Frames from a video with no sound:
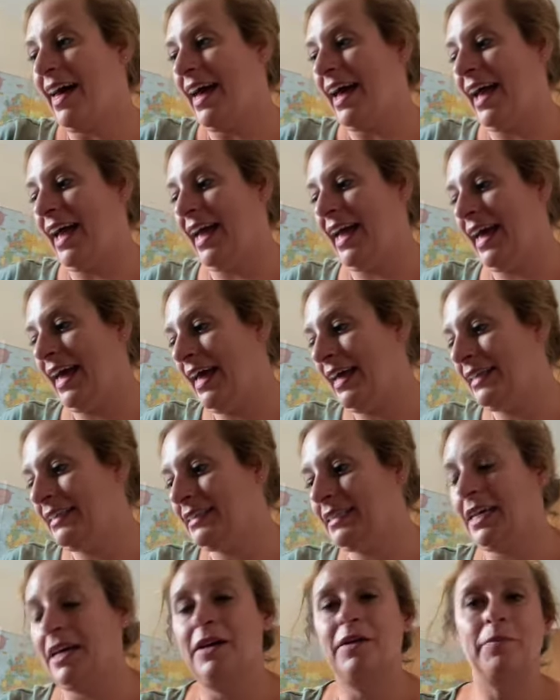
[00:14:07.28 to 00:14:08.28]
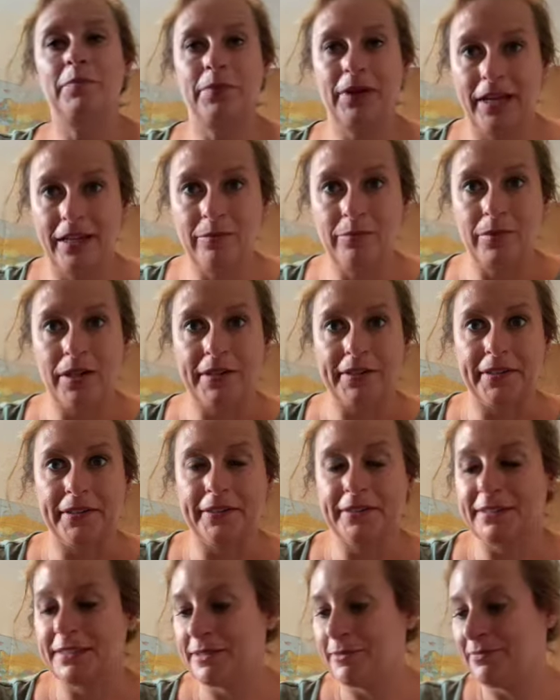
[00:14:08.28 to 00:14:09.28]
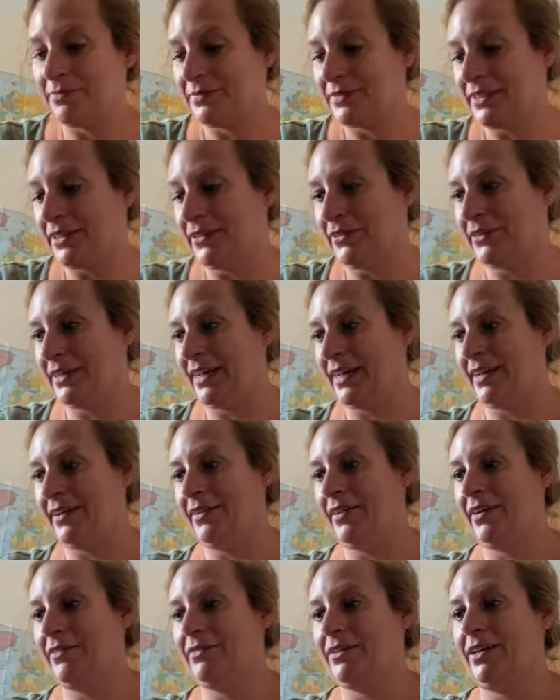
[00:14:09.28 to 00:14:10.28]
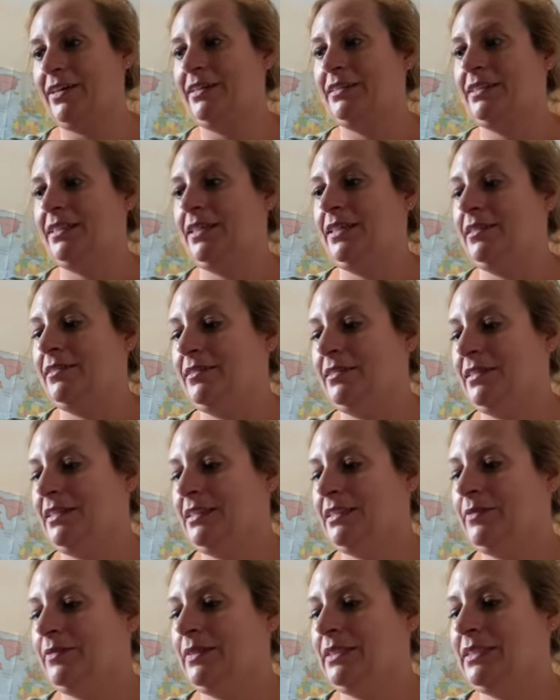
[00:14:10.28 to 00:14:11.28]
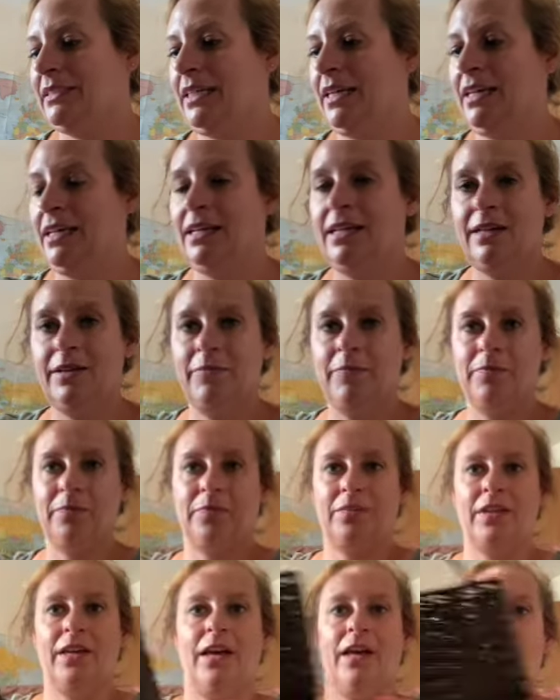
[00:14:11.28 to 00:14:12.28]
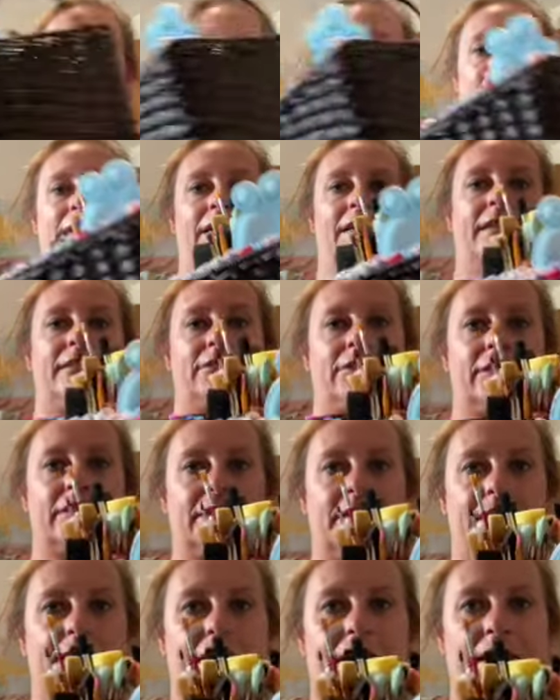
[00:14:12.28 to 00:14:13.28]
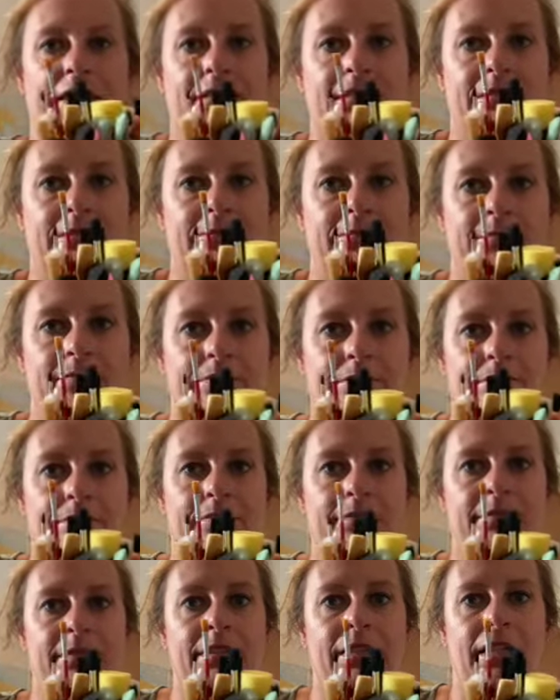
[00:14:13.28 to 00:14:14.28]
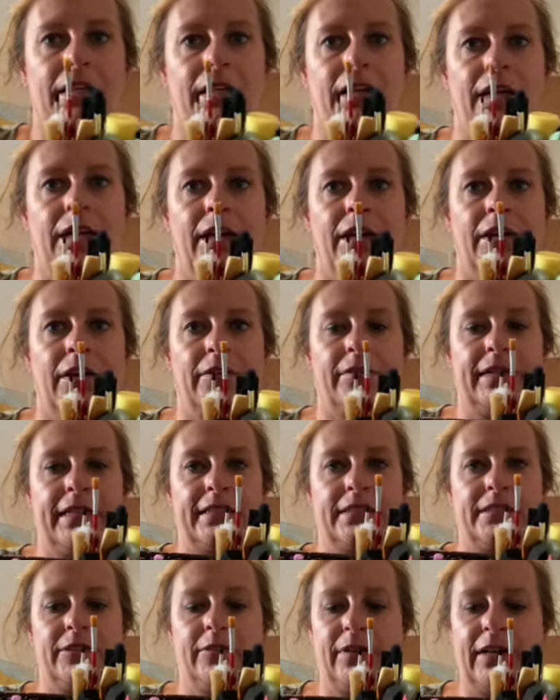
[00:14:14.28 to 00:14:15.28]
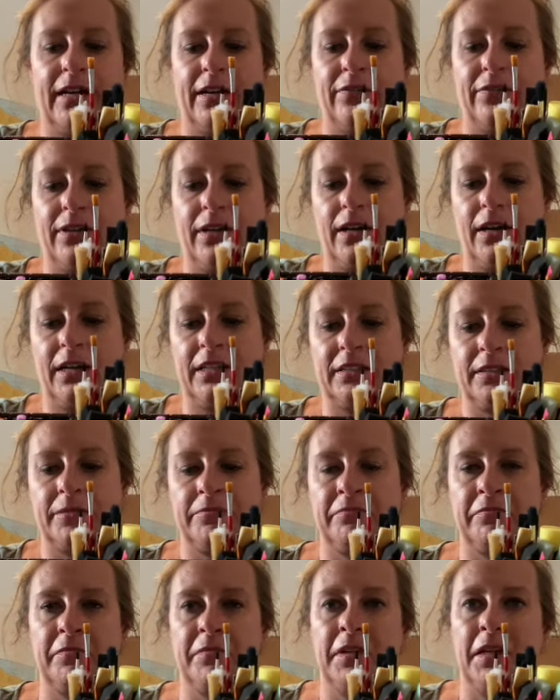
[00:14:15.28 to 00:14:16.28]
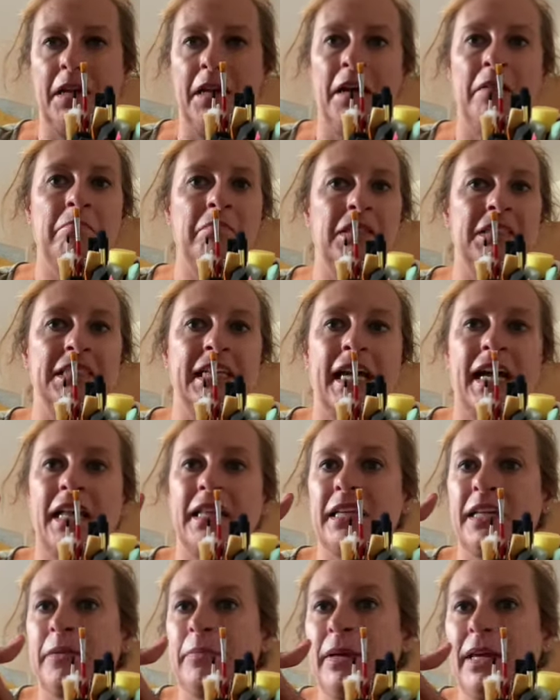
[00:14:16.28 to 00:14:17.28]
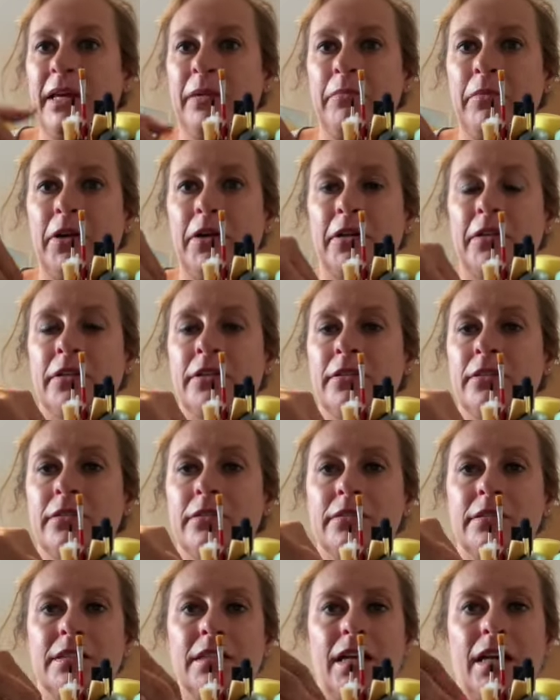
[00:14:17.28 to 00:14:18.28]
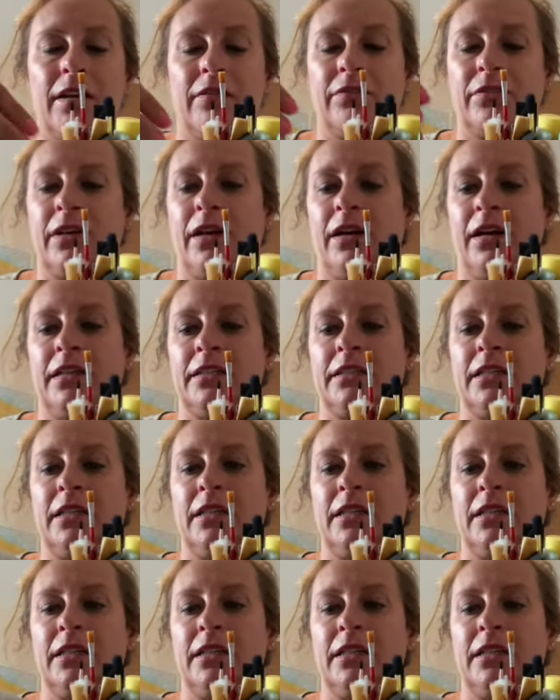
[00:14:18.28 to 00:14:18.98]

And paint markers. Okay, I've got a ton. This was a thing I took to class. All right, so I've got metallic paint markers. I've got